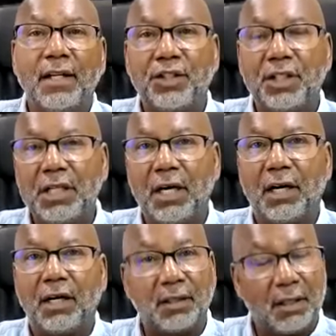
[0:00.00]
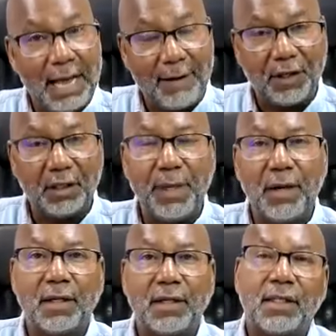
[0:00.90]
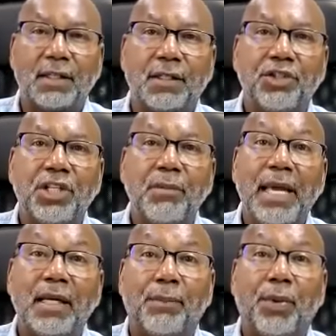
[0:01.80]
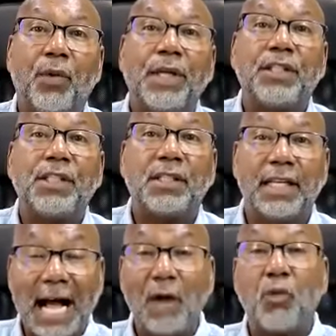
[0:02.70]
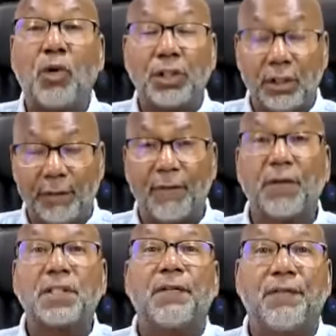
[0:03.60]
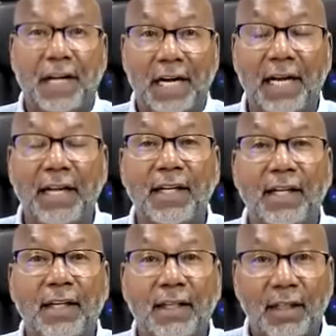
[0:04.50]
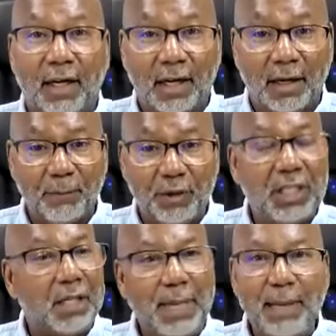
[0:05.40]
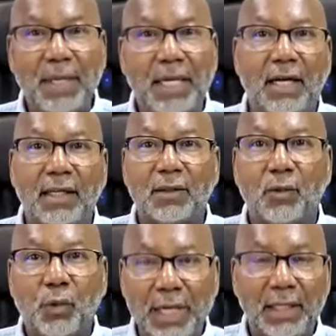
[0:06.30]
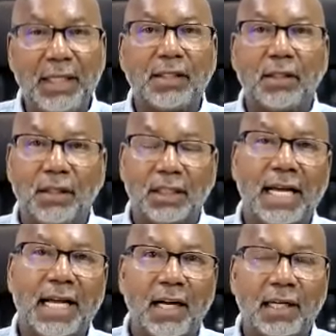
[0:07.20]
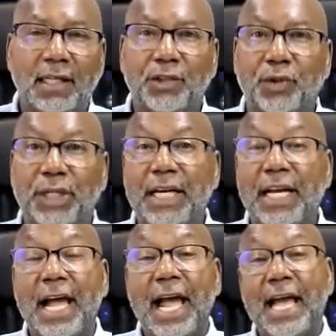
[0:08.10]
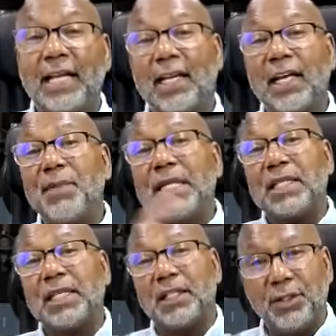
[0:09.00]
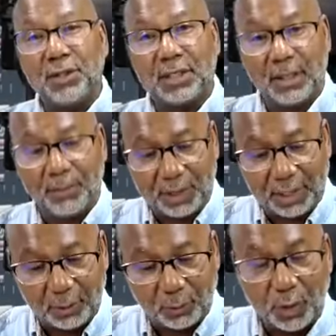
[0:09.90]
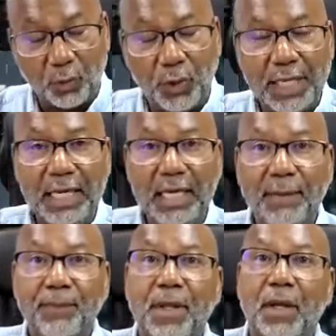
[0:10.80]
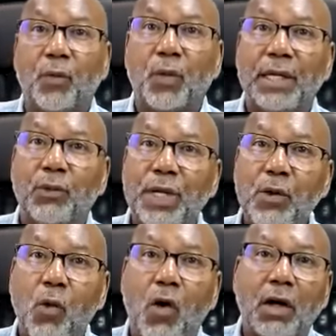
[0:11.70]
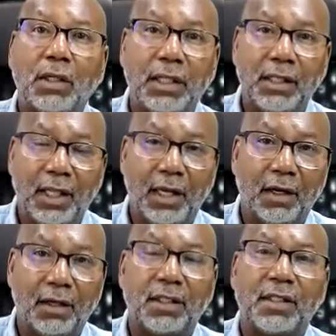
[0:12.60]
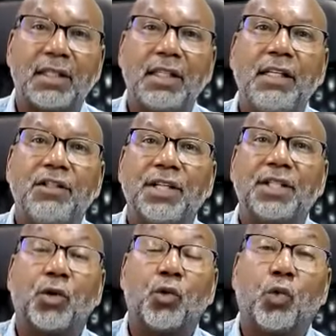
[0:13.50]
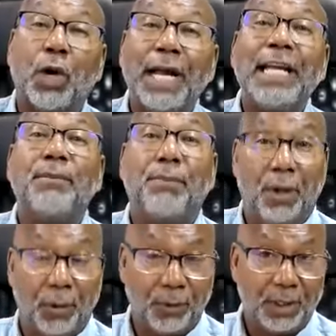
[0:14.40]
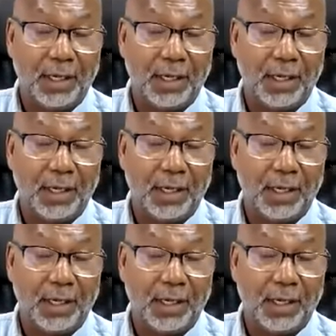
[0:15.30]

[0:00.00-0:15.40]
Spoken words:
She, African-American sister, she made a point. She said, I want to diversify GMA because it needs to look like our country. And let me tell you something. When we walked in there to see just a rainbow